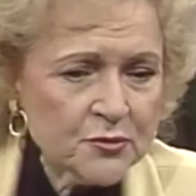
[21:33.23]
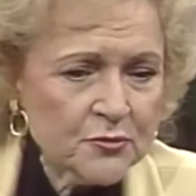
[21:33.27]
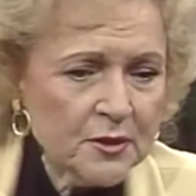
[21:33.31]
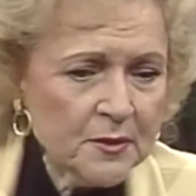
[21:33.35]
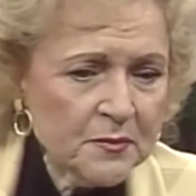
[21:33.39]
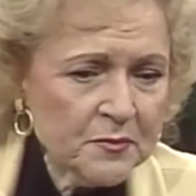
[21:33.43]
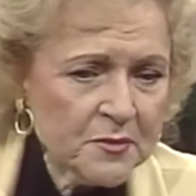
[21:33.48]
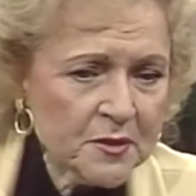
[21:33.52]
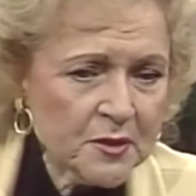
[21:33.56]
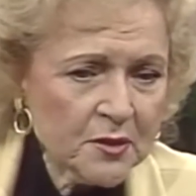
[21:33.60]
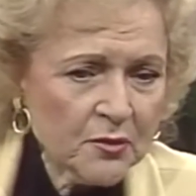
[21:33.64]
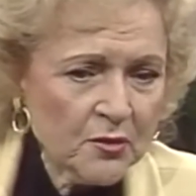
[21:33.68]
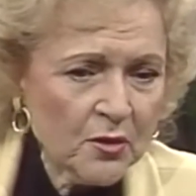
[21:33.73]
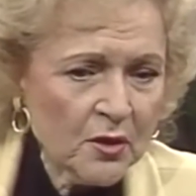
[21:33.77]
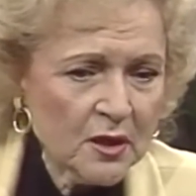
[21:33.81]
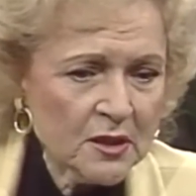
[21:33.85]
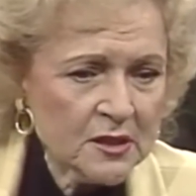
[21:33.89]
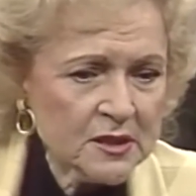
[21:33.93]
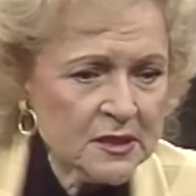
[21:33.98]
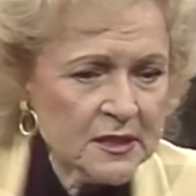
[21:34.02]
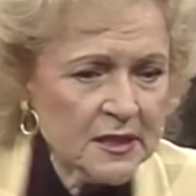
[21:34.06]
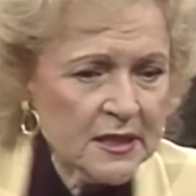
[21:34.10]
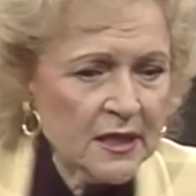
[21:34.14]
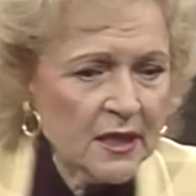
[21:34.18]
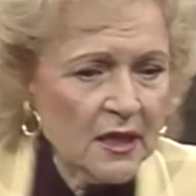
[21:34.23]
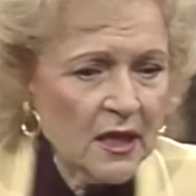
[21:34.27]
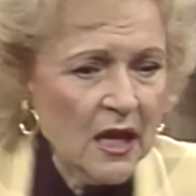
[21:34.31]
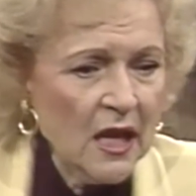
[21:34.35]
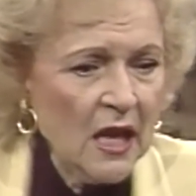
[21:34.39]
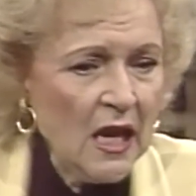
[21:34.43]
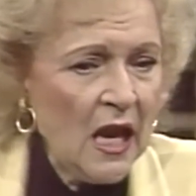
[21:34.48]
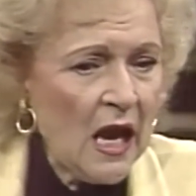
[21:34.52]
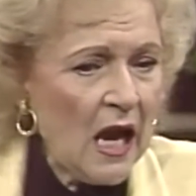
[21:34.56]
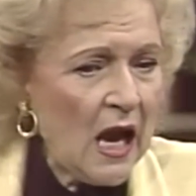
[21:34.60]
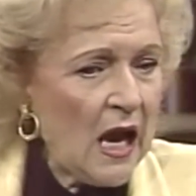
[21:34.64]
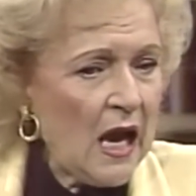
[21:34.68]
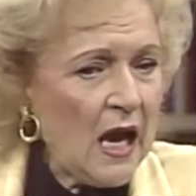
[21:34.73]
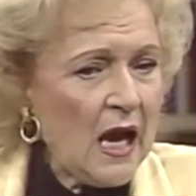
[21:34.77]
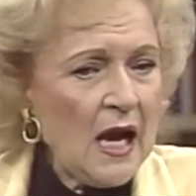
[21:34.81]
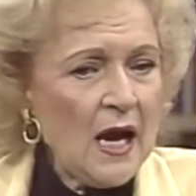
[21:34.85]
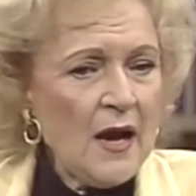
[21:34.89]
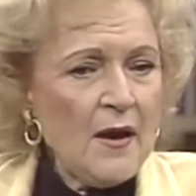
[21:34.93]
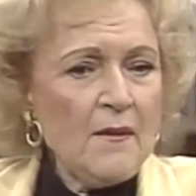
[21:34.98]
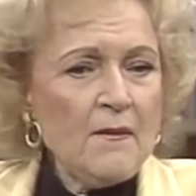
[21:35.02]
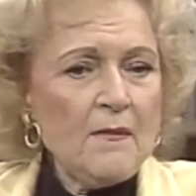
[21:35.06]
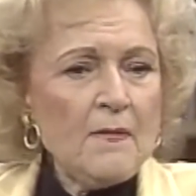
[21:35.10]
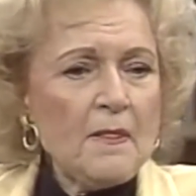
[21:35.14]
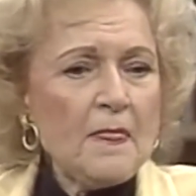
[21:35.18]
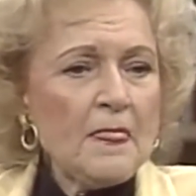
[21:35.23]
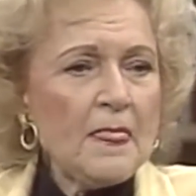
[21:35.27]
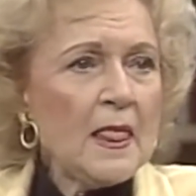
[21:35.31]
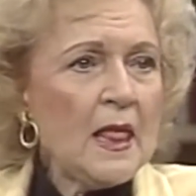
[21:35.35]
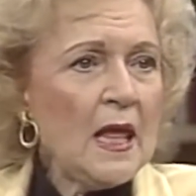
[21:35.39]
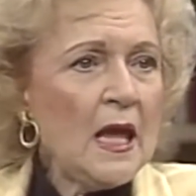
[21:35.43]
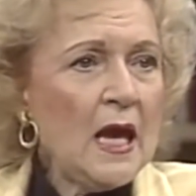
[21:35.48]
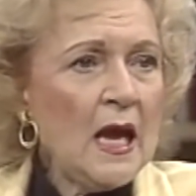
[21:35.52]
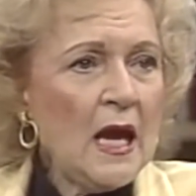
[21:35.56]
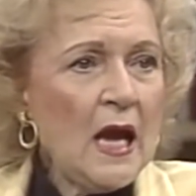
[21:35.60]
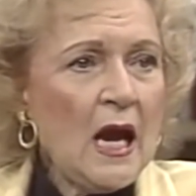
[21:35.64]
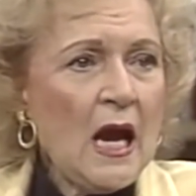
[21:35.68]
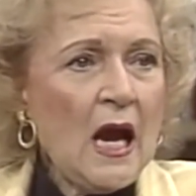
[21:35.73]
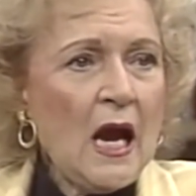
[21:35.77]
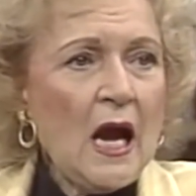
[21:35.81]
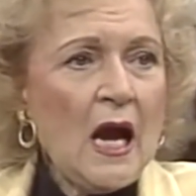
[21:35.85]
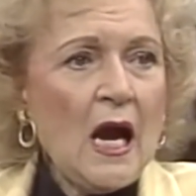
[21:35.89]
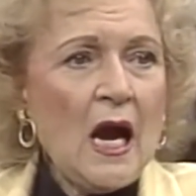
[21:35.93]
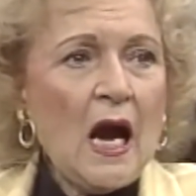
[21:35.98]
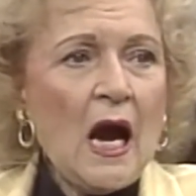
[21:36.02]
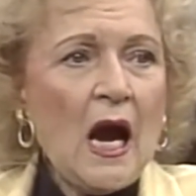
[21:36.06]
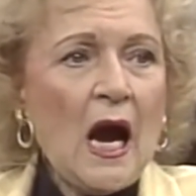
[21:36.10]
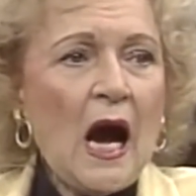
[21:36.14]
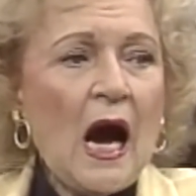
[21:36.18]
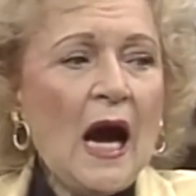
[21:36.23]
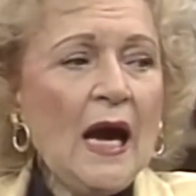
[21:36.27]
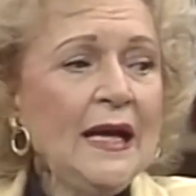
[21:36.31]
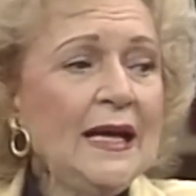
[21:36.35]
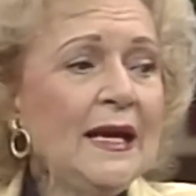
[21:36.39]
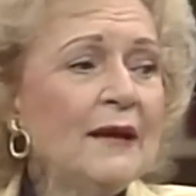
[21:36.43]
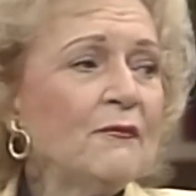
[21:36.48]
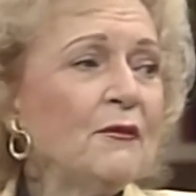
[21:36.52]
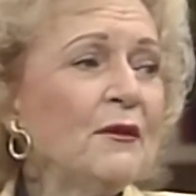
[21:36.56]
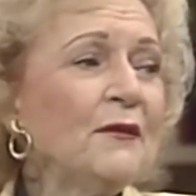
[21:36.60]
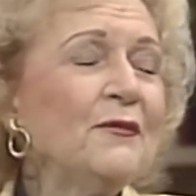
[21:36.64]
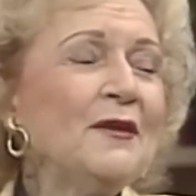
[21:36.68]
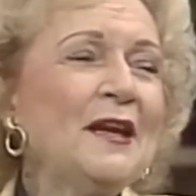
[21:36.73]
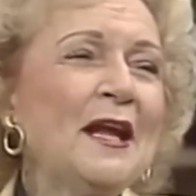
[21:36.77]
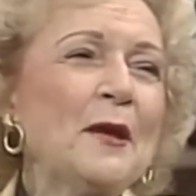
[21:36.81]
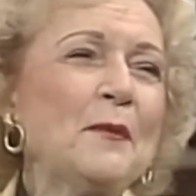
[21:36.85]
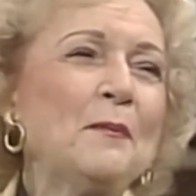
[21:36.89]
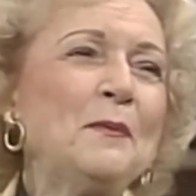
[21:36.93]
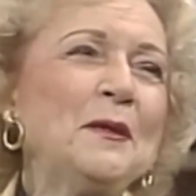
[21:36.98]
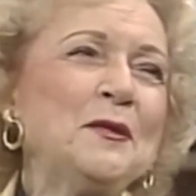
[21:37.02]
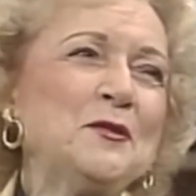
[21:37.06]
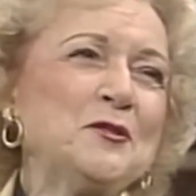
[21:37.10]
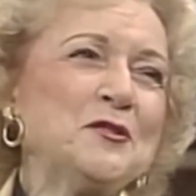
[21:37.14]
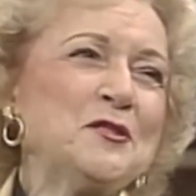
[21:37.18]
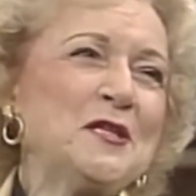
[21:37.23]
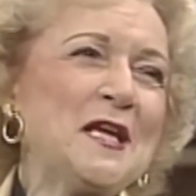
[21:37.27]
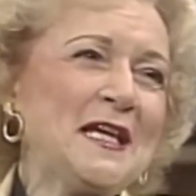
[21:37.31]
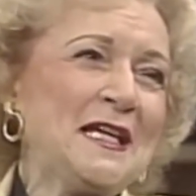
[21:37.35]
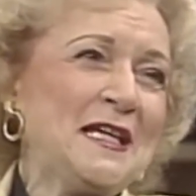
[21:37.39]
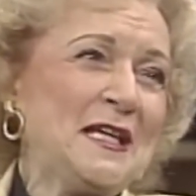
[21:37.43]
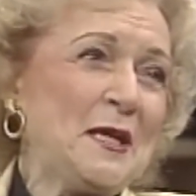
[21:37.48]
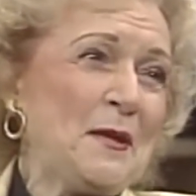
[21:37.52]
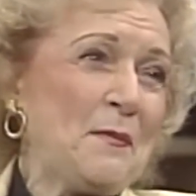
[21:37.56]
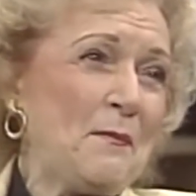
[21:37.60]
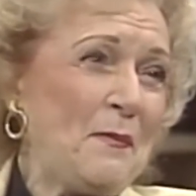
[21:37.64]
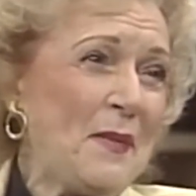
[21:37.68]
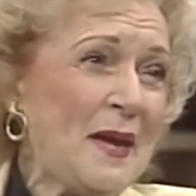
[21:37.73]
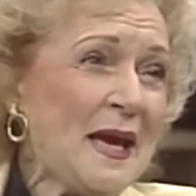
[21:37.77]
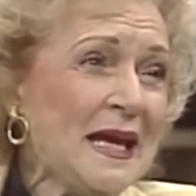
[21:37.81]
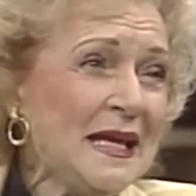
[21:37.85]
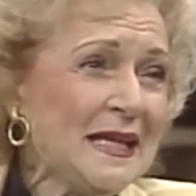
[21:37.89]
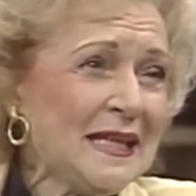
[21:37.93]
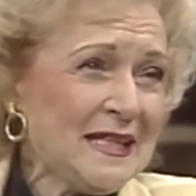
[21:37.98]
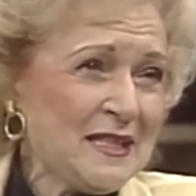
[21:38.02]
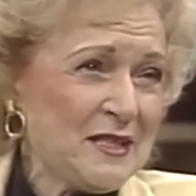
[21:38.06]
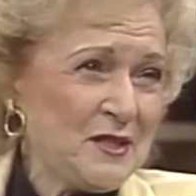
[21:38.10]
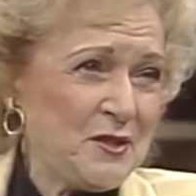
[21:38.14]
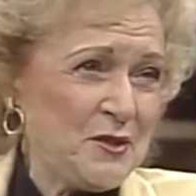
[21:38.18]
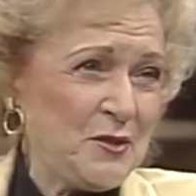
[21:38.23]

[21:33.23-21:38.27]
strips across there. So this is not you, Betty White. I never even had a picture taken in a bathing